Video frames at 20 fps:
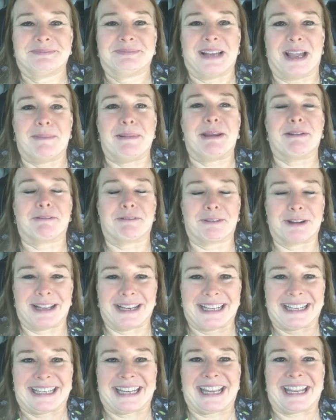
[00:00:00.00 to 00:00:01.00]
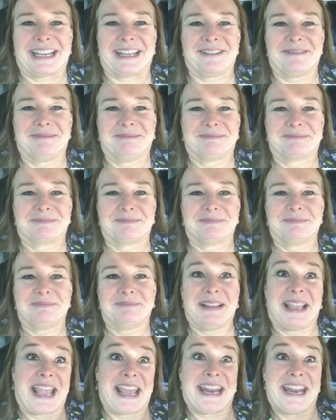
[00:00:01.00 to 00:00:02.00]
I mean, it really did.
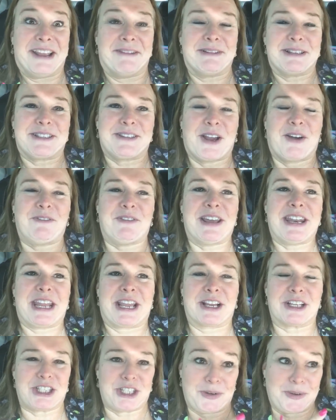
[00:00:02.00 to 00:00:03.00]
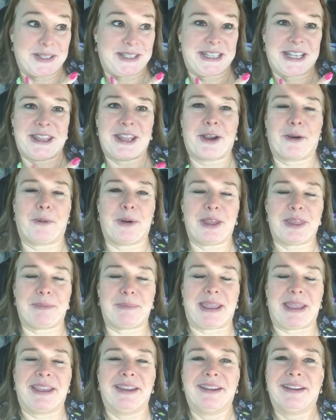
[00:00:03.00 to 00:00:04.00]
And it was so funny because she was sitting there with
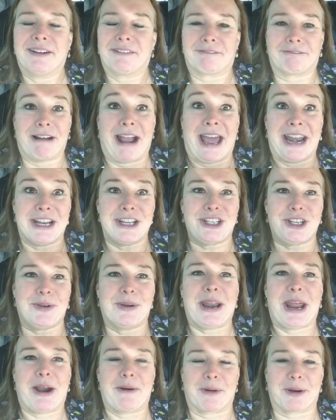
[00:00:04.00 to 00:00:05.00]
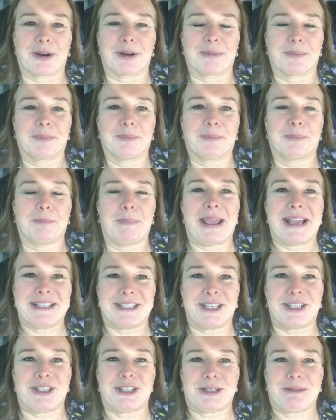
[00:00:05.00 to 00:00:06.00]
me right as you and I were
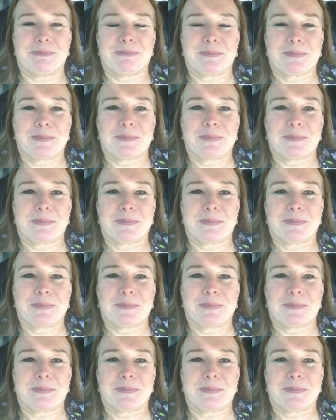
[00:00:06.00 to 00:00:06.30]
messaging.